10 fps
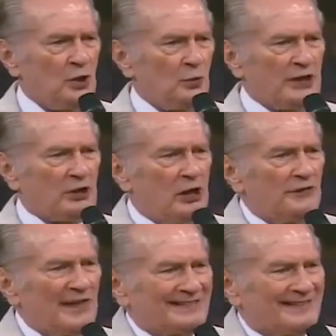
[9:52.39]
We
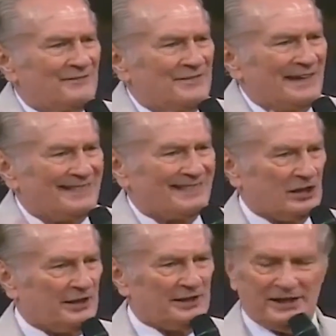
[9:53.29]
called that the faith
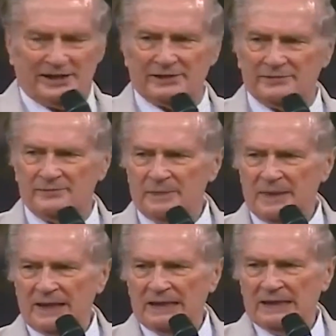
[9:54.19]
clinic
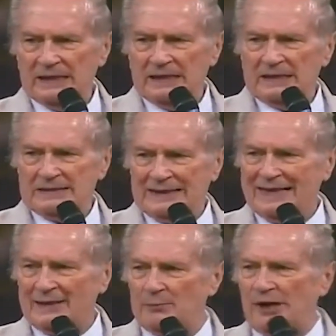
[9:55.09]
to
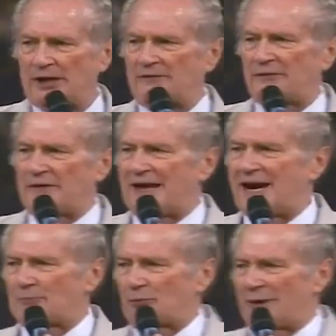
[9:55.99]
get him ready for the
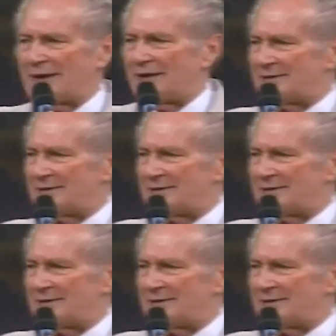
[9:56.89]
operating